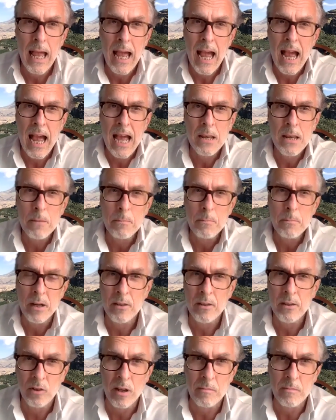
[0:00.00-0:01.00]
added by
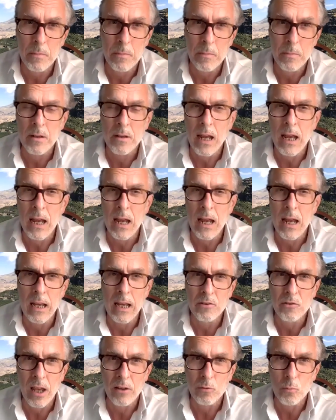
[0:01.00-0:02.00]
this government as
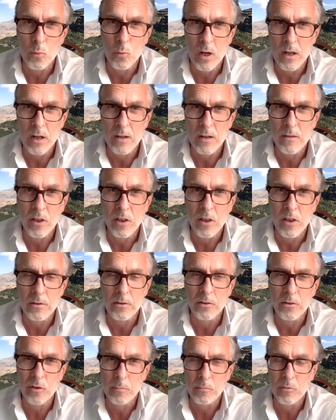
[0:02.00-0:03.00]
one of the cardinal
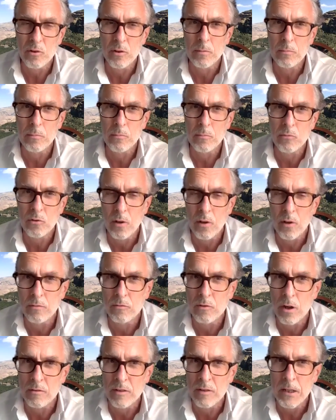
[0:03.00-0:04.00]
symptoms of
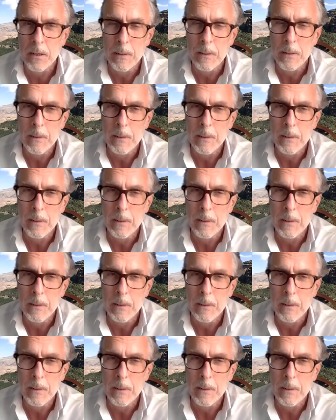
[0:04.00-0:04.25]
COVID.